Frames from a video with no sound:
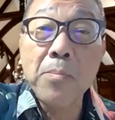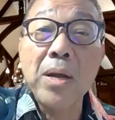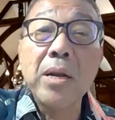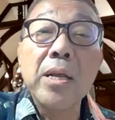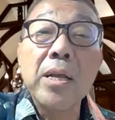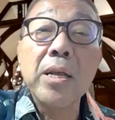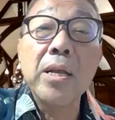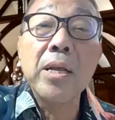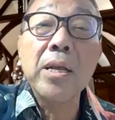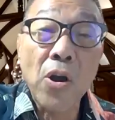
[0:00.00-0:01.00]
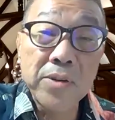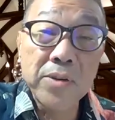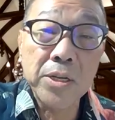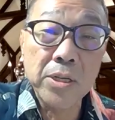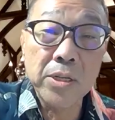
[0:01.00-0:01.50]
But is the
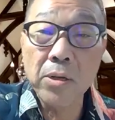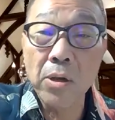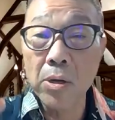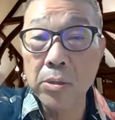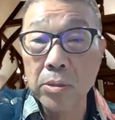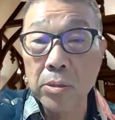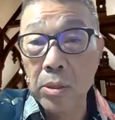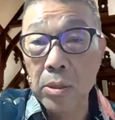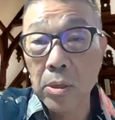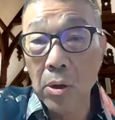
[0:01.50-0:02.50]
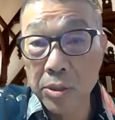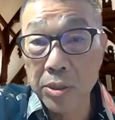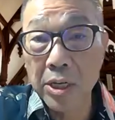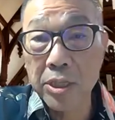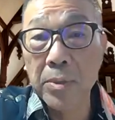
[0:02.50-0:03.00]
conversation on
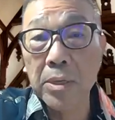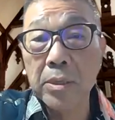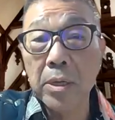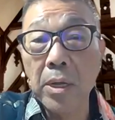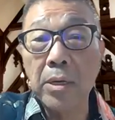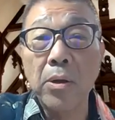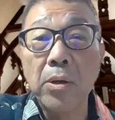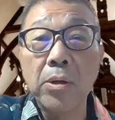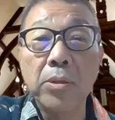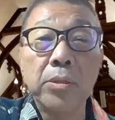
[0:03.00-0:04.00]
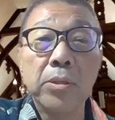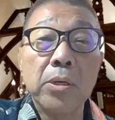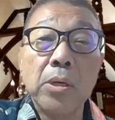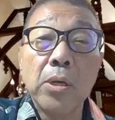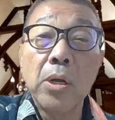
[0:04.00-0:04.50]
judgment and on
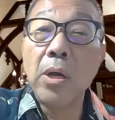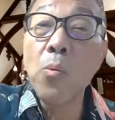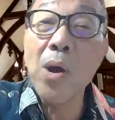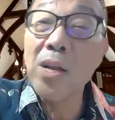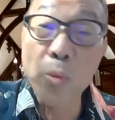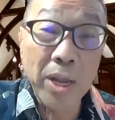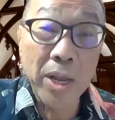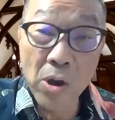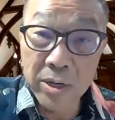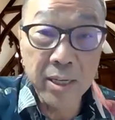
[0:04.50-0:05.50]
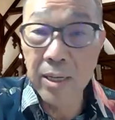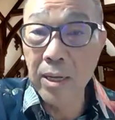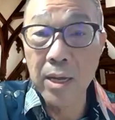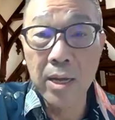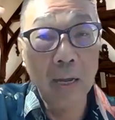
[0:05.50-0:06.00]
what's going on here
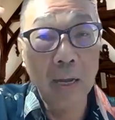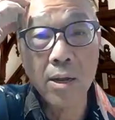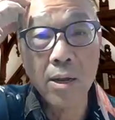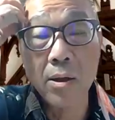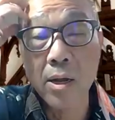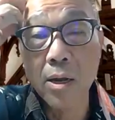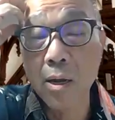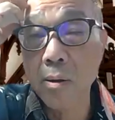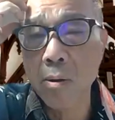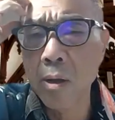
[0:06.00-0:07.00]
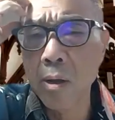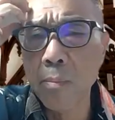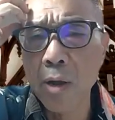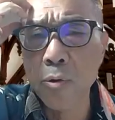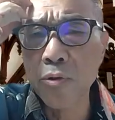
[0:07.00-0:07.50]

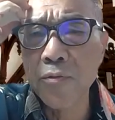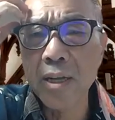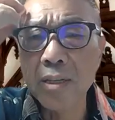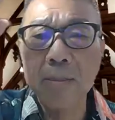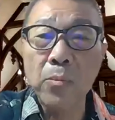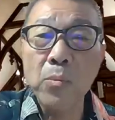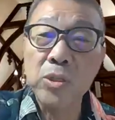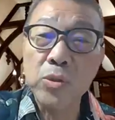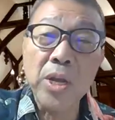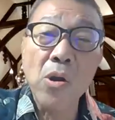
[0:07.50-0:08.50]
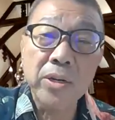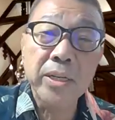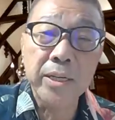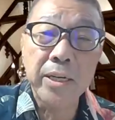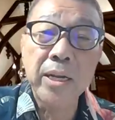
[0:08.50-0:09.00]
by Ruffelt, what's going
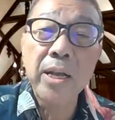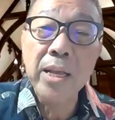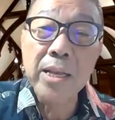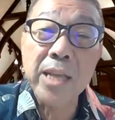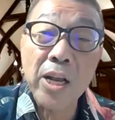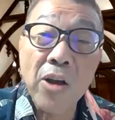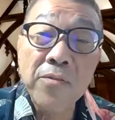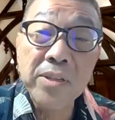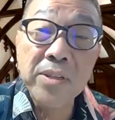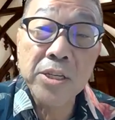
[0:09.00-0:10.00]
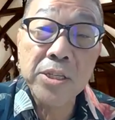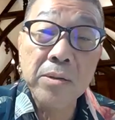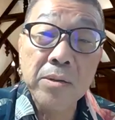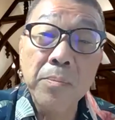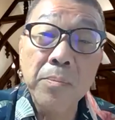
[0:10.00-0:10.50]
on here, is that
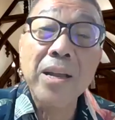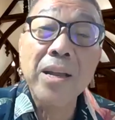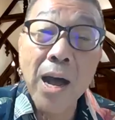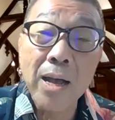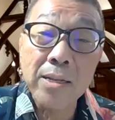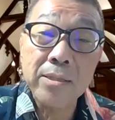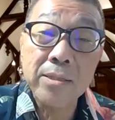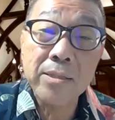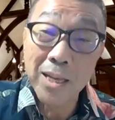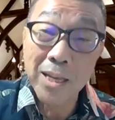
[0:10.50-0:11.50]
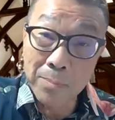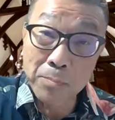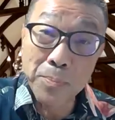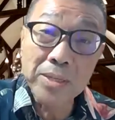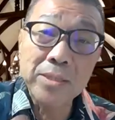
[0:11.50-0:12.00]
conversation being asked
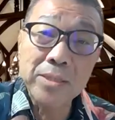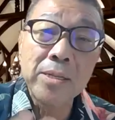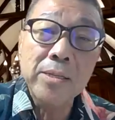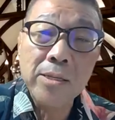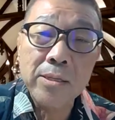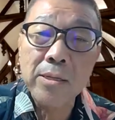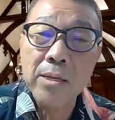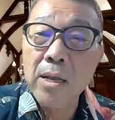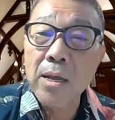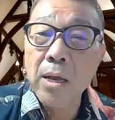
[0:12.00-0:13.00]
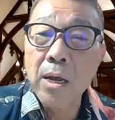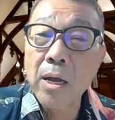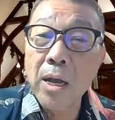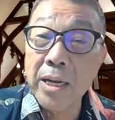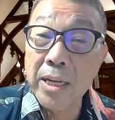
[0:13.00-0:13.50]
in businesses
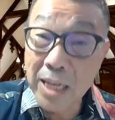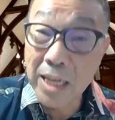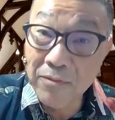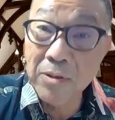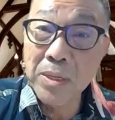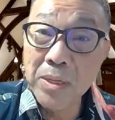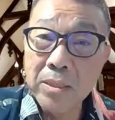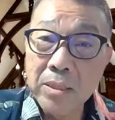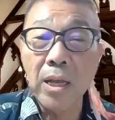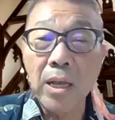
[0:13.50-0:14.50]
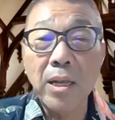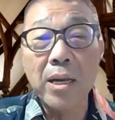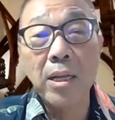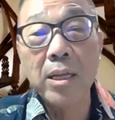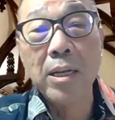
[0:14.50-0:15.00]
and in government
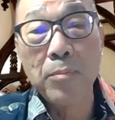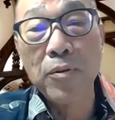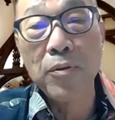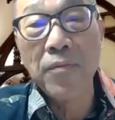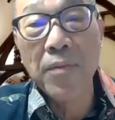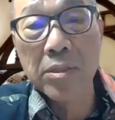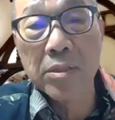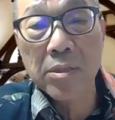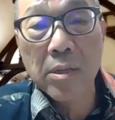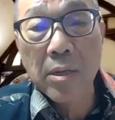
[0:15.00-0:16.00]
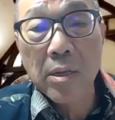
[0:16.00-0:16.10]
and in the professions?